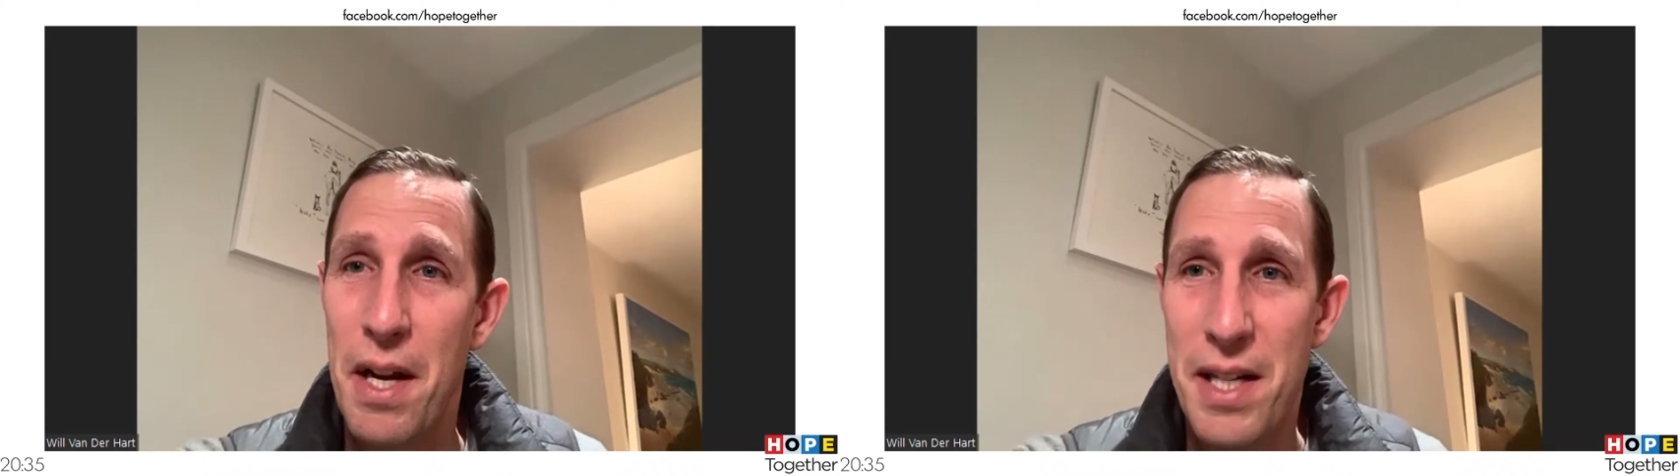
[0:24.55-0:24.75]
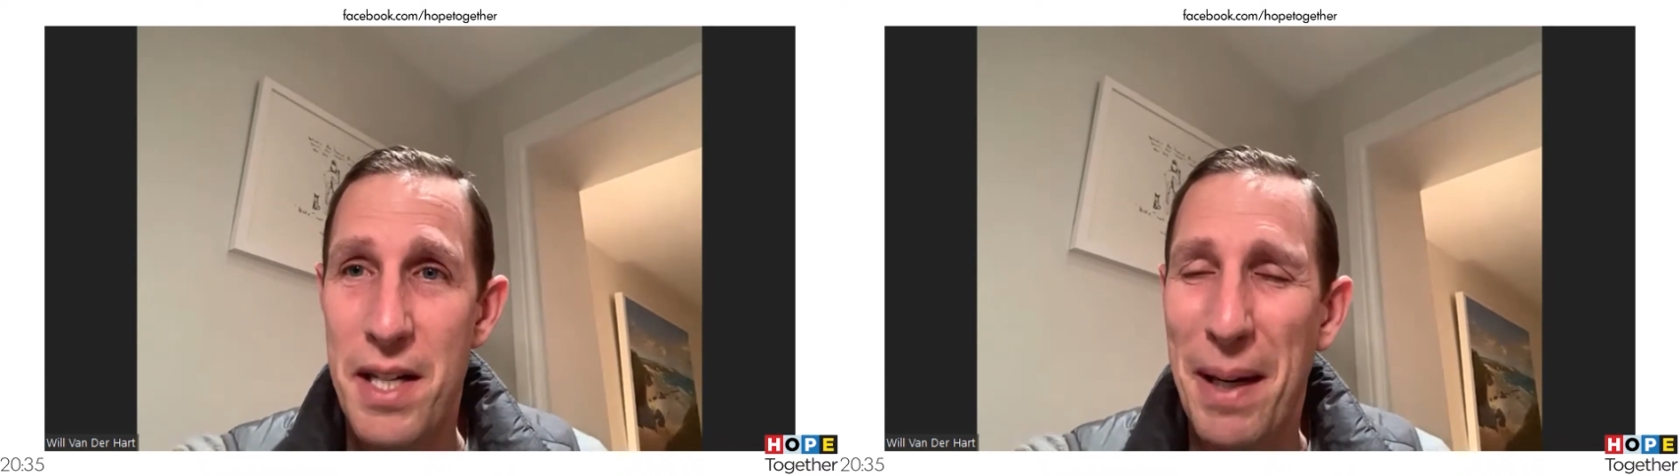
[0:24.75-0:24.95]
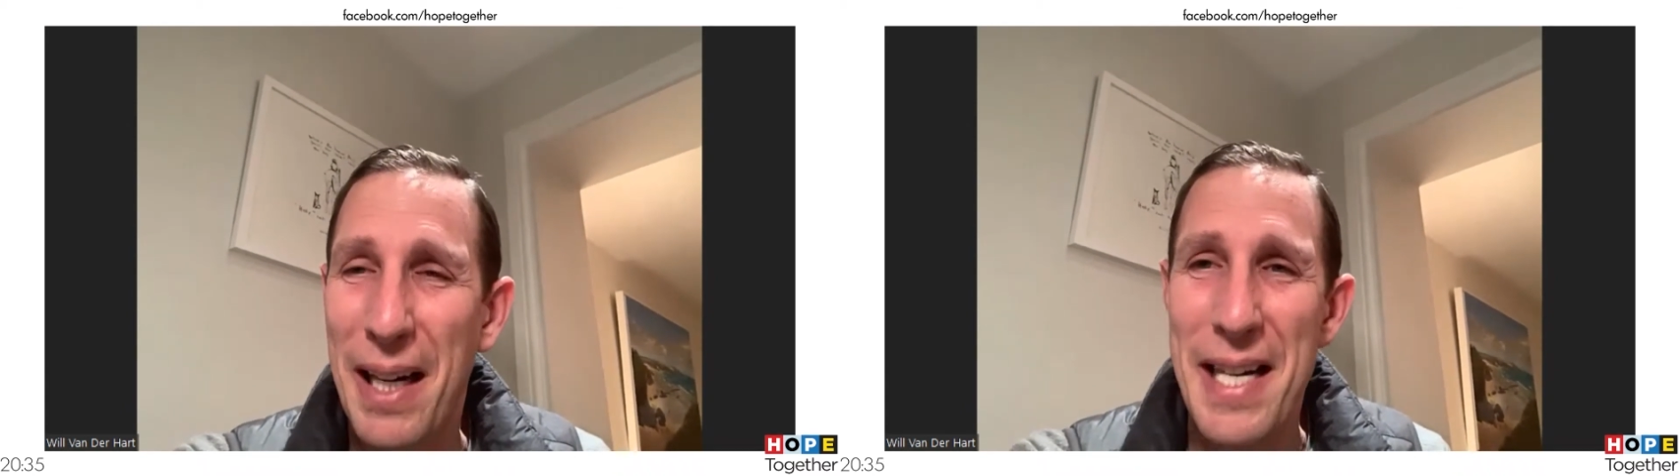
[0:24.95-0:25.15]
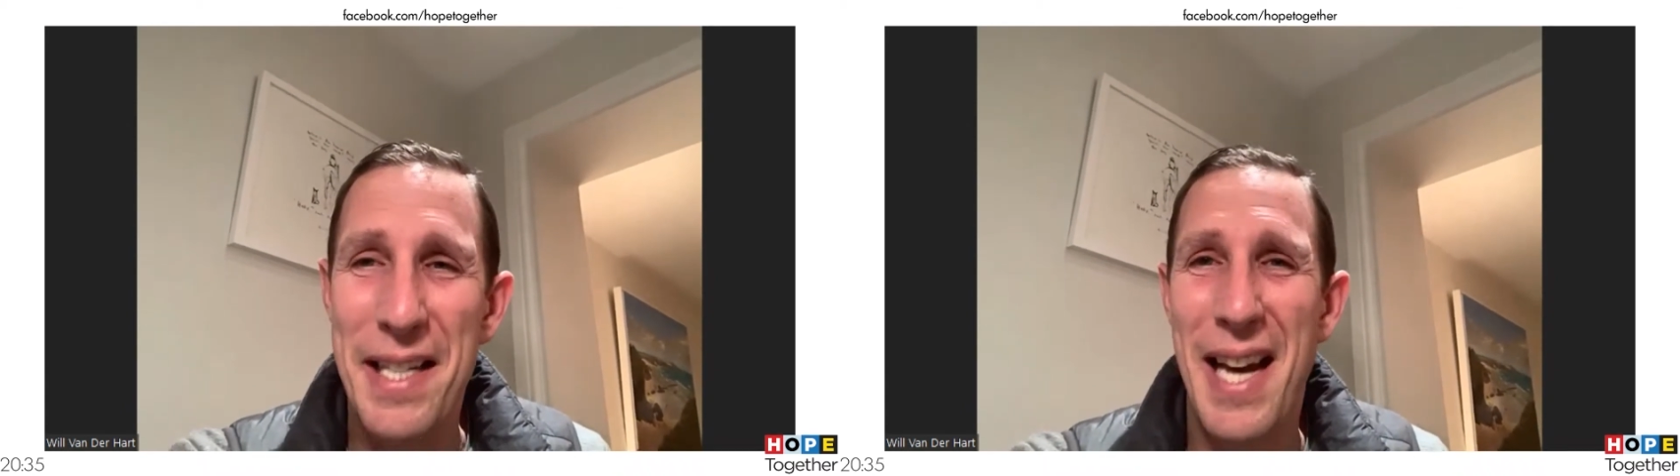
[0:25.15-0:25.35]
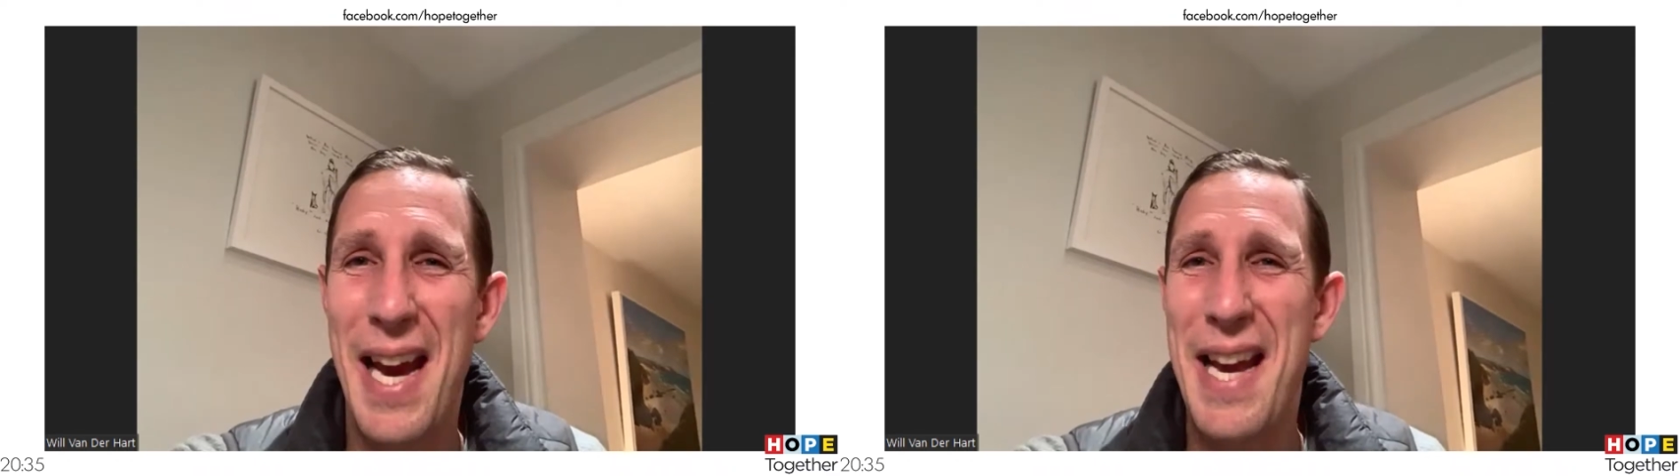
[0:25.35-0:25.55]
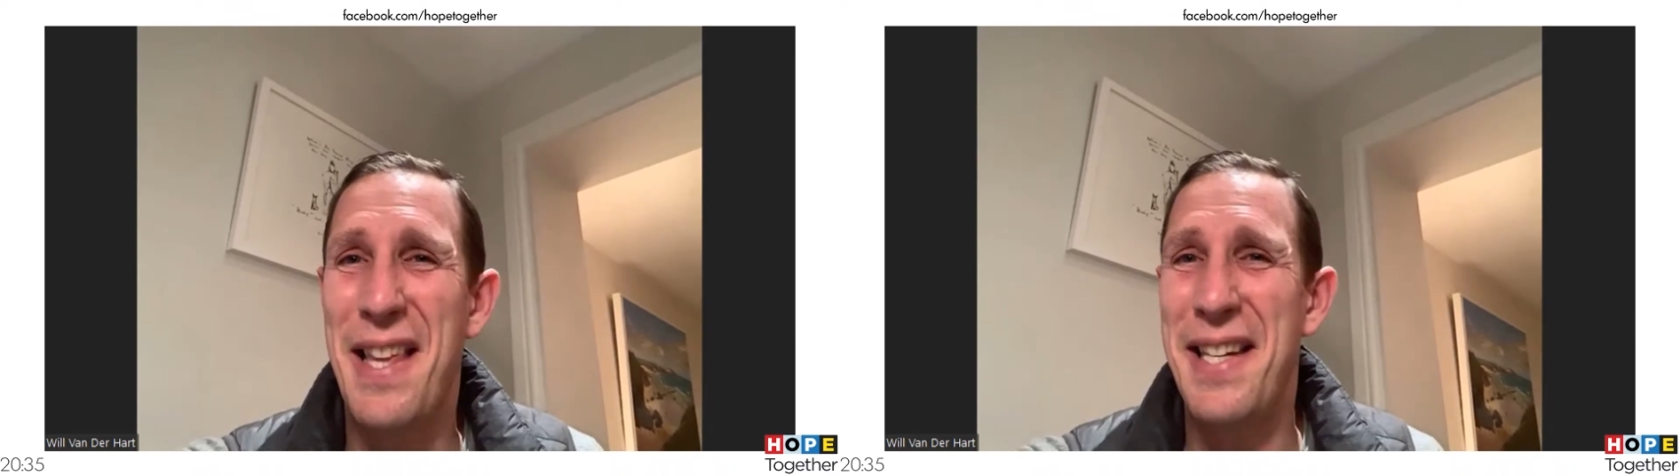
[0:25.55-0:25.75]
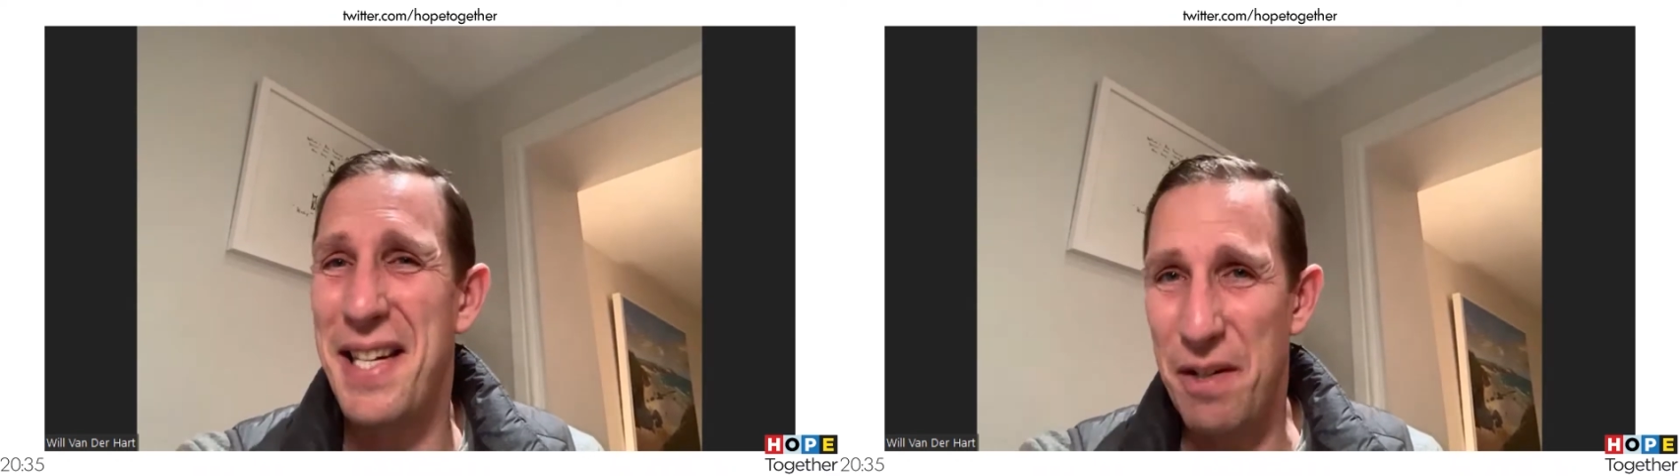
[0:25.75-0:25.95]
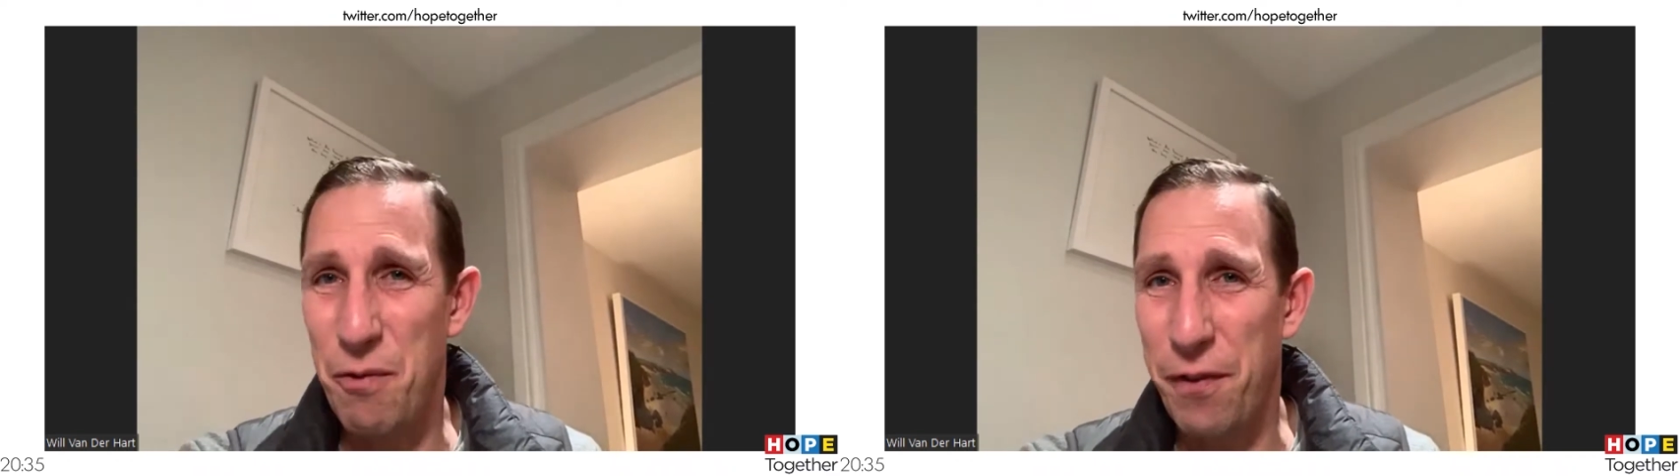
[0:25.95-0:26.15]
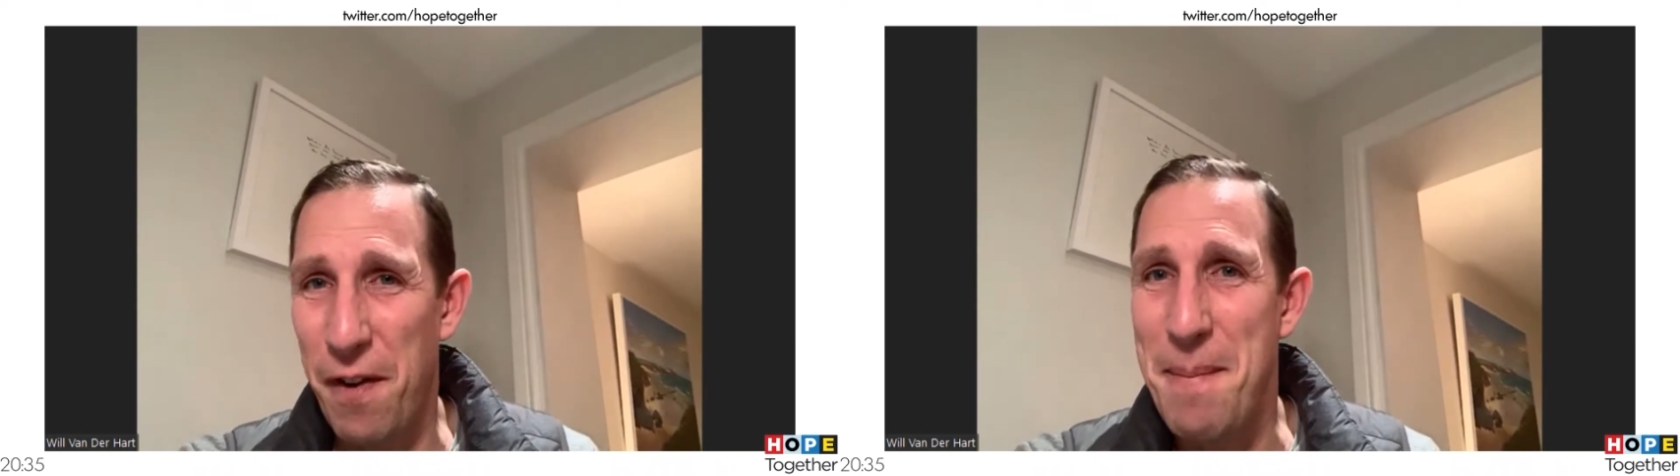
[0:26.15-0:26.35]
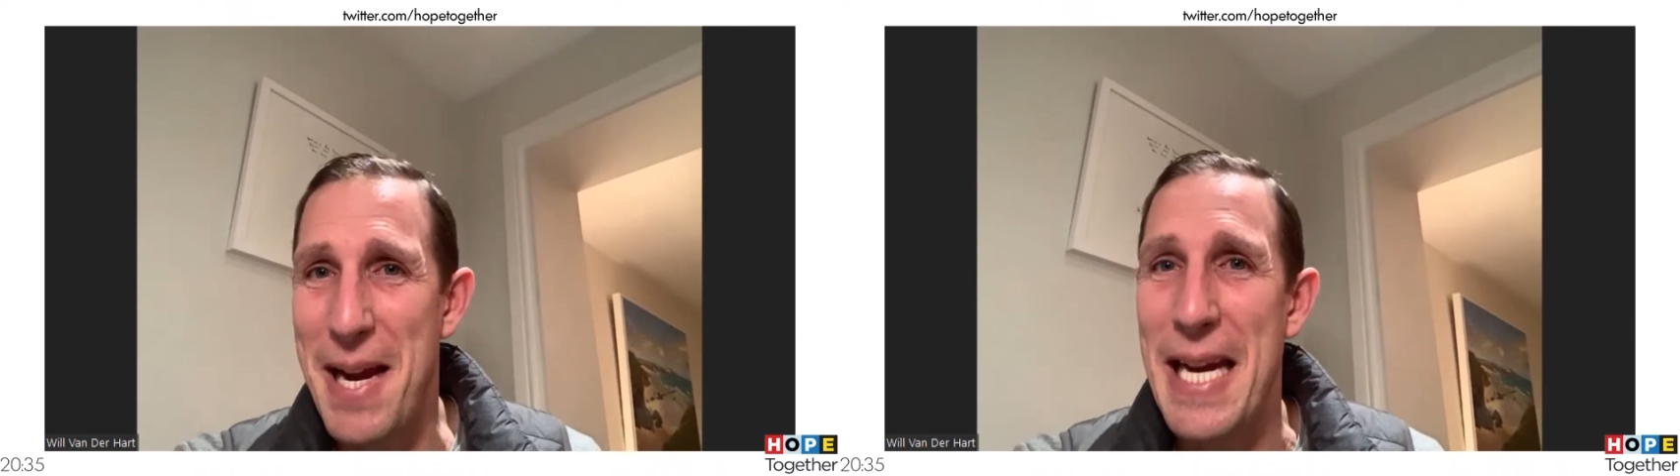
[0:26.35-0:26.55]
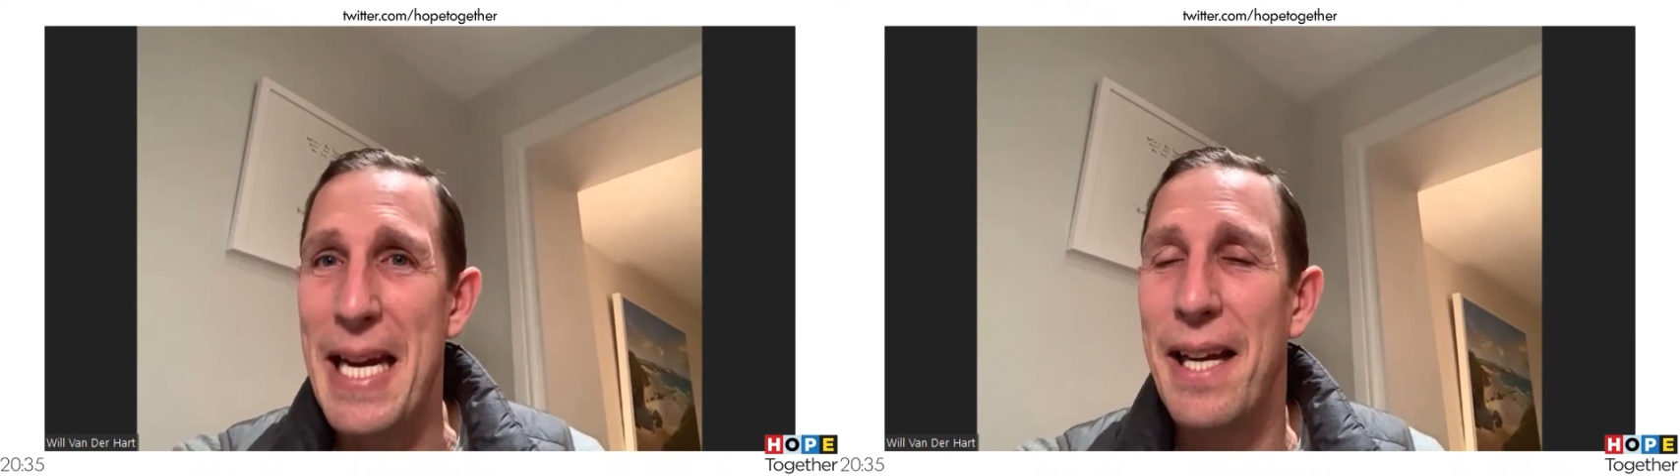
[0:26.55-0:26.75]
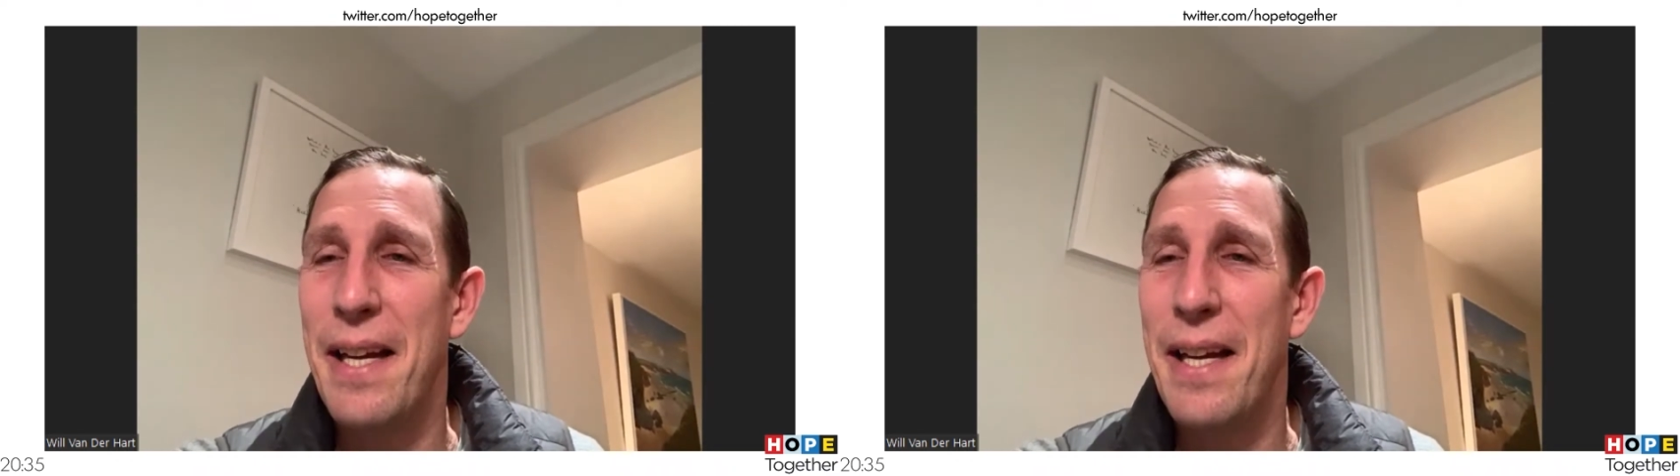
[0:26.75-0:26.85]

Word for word: typically say, this isn't for me.